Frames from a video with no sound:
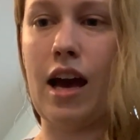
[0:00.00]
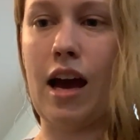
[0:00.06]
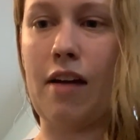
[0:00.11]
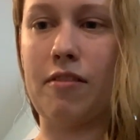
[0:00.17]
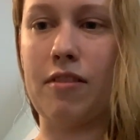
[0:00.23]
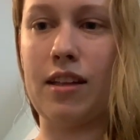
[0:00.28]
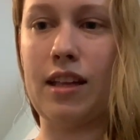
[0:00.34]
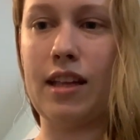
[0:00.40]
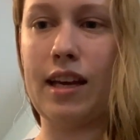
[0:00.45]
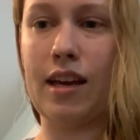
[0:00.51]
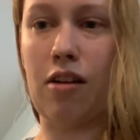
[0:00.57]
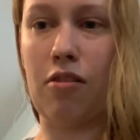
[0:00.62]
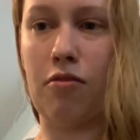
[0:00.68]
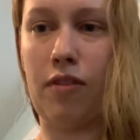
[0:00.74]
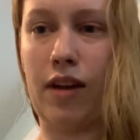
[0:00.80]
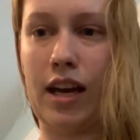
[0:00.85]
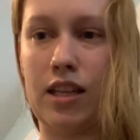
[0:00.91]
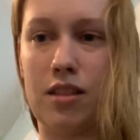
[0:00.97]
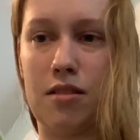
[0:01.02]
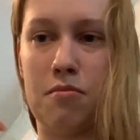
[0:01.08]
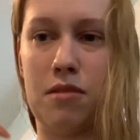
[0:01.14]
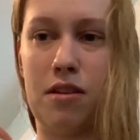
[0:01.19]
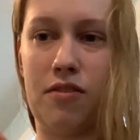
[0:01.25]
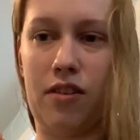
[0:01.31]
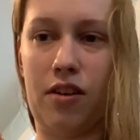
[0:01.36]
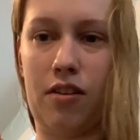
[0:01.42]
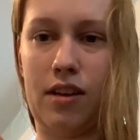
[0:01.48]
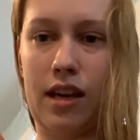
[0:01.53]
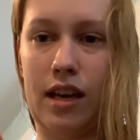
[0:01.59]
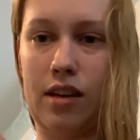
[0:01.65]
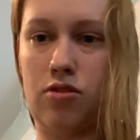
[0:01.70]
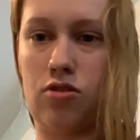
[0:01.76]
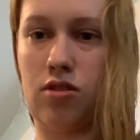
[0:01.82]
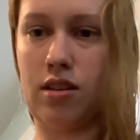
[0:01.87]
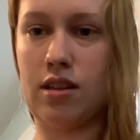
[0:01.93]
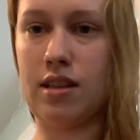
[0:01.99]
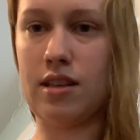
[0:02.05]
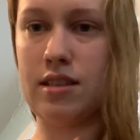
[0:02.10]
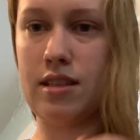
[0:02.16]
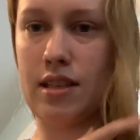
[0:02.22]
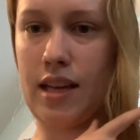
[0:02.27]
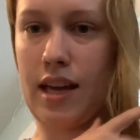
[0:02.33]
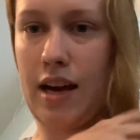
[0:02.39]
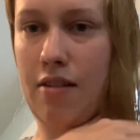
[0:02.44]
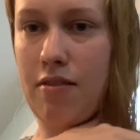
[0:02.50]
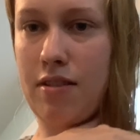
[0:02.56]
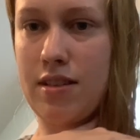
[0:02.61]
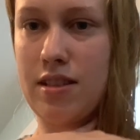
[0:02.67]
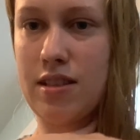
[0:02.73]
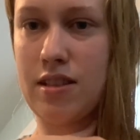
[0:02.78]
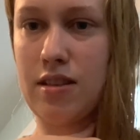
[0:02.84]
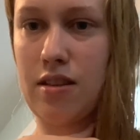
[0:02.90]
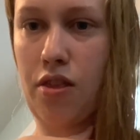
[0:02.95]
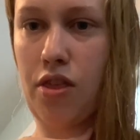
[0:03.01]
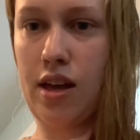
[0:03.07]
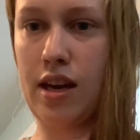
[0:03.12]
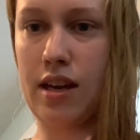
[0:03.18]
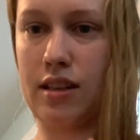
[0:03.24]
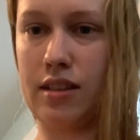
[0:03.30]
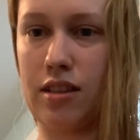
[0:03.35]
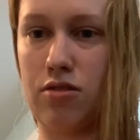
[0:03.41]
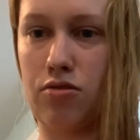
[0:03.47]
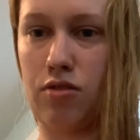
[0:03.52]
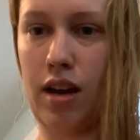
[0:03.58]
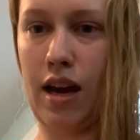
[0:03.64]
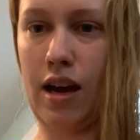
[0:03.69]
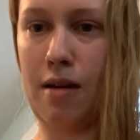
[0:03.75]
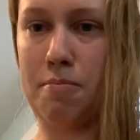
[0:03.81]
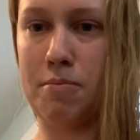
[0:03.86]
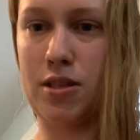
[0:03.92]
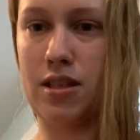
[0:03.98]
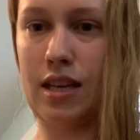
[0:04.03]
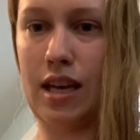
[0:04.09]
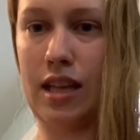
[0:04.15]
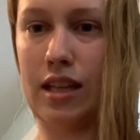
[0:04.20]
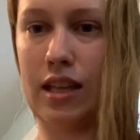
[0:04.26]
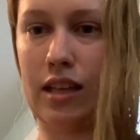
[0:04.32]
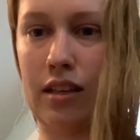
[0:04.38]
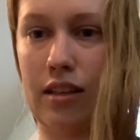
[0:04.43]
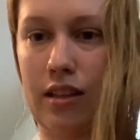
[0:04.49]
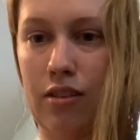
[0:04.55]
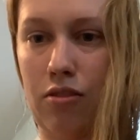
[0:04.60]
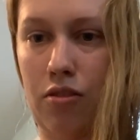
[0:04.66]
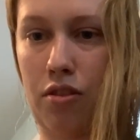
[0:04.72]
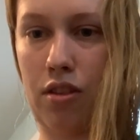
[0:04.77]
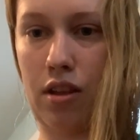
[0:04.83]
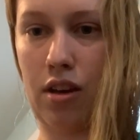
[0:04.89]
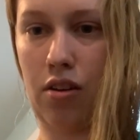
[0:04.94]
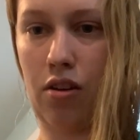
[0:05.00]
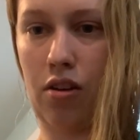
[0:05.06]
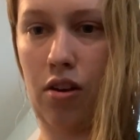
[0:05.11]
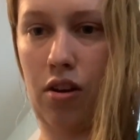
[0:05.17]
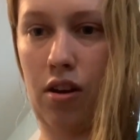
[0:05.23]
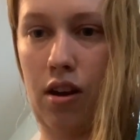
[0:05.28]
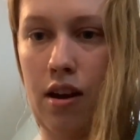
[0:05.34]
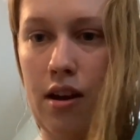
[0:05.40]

I really like how random the variegation is and how it's thick on the straps and then a little thicker.